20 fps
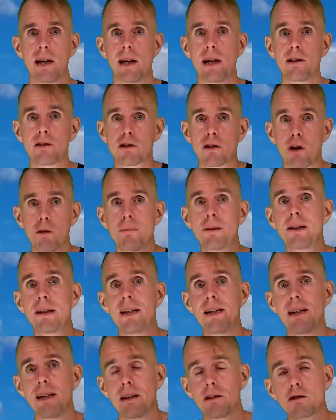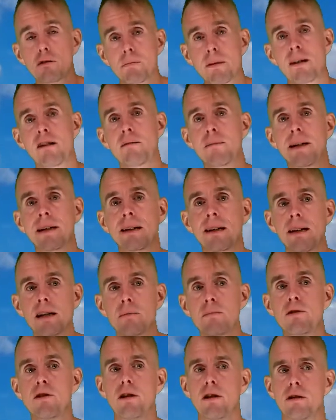It's commonly experimentally
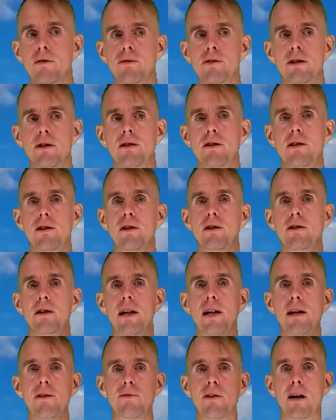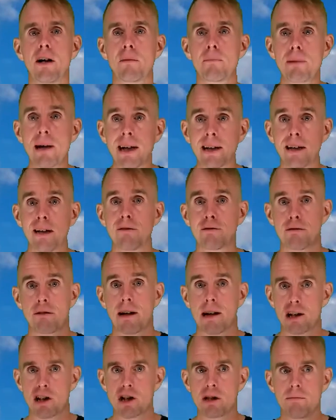observed that if our packing
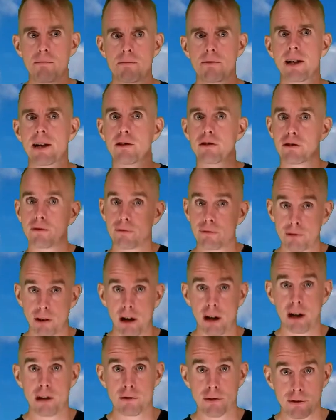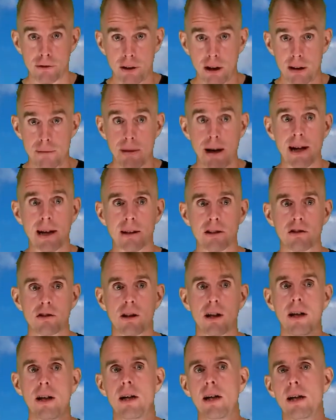fraction, that's phi over phi
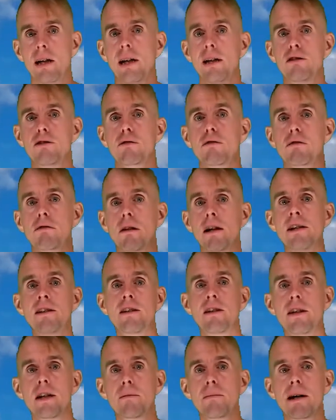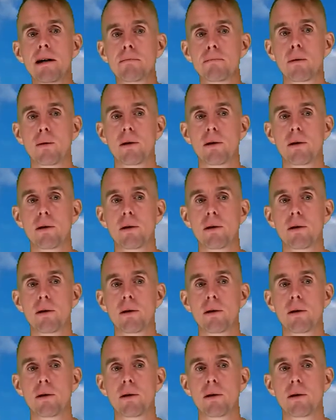max, is greater than about